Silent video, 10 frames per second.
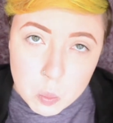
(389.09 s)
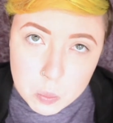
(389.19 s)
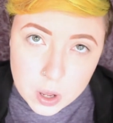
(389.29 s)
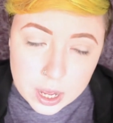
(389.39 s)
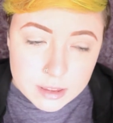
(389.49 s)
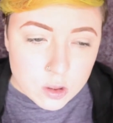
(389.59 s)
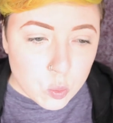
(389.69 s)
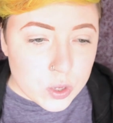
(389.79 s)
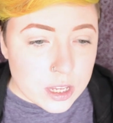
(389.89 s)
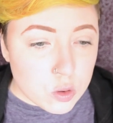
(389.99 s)
But
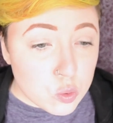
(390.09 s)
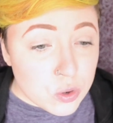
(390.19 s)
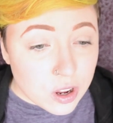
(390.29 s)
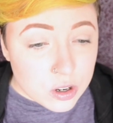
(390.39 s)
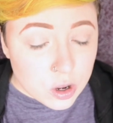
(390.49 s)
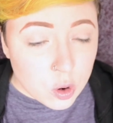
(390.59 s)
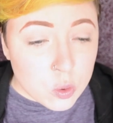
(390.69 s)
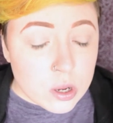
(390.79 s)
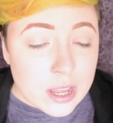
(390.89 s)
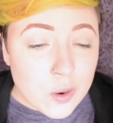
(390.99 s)
we do not
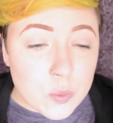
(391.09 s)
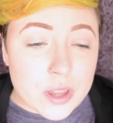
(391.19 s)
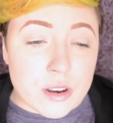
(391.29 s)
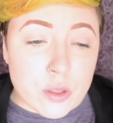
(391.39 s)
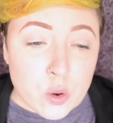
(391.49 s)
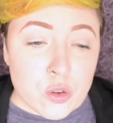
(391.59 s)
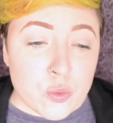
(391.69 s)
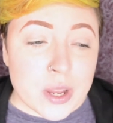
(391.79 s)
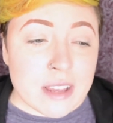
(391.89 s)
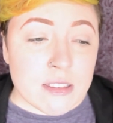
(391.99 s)
know whether those
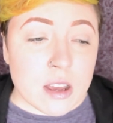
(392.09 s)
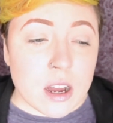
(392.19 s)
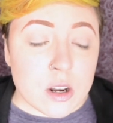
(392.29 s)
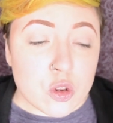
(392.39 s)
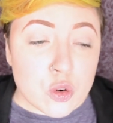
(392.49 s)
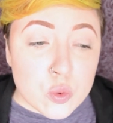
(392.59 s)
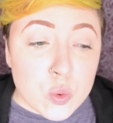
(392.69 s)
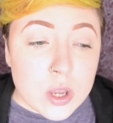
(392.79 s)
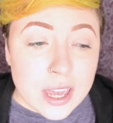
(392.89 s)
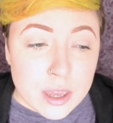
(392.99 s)
rings are
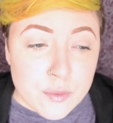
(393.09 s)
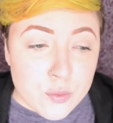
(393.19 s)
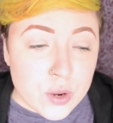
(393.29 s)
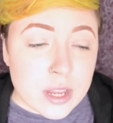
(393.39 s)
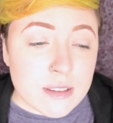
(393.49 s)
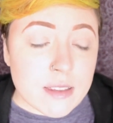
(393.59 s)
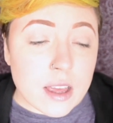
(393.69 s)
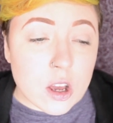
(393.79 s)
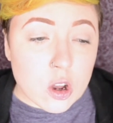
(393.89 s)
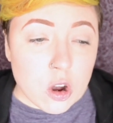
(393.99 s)
true KF rings
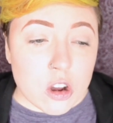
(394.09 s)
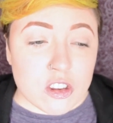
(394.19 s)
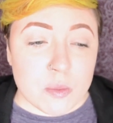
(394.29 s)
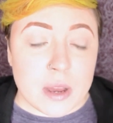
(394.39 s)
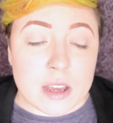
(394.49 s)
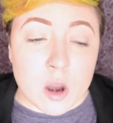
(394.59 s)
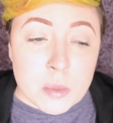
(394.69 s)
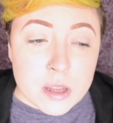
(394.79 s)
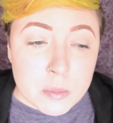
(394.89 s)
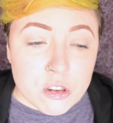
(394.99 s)
caused by
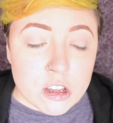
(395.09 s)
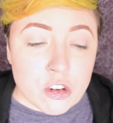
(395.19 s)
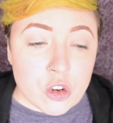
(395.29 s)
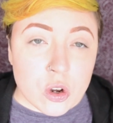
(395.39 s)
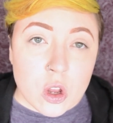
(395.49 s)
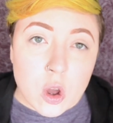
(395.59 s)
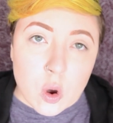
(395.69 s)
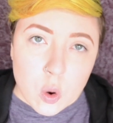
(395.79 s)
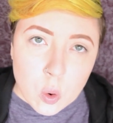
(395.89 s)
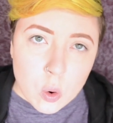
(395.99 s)
copper deposition
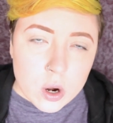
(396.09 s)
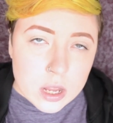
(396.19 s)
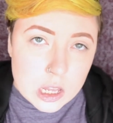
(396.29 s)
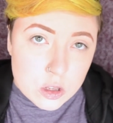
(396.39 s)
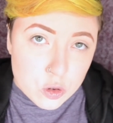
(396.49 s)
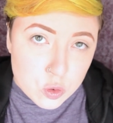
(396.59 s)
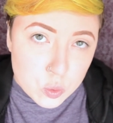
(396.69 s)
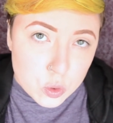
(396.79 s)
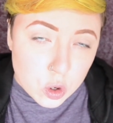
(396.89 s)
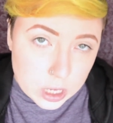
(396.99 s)
or
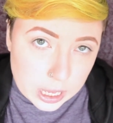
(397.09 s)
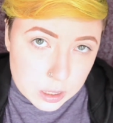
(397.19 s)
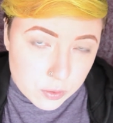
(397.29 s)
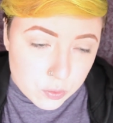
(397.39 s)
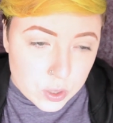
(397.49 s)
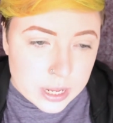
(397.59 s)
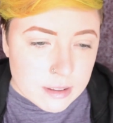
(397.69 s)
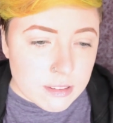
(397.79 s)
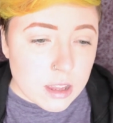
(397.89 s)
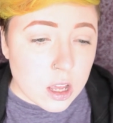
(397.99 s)
pseudo-KF
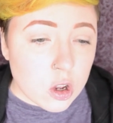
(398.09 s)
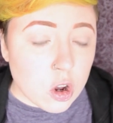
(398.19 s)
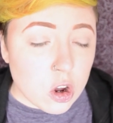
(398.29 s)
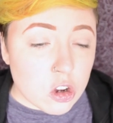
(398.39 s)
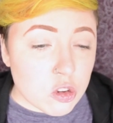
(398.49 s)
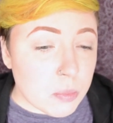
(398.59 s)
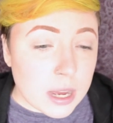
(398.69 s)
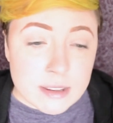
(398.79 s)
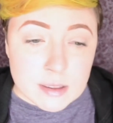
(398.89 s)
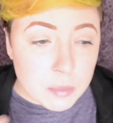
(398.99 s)
rings caused
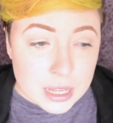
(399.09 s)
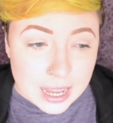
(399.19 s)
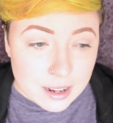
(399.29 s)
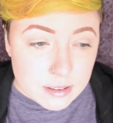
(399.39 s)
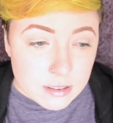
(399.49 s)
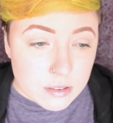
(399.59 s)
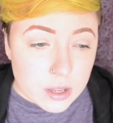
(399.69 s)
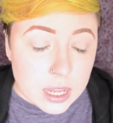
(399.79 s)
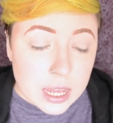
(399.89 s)
by something else.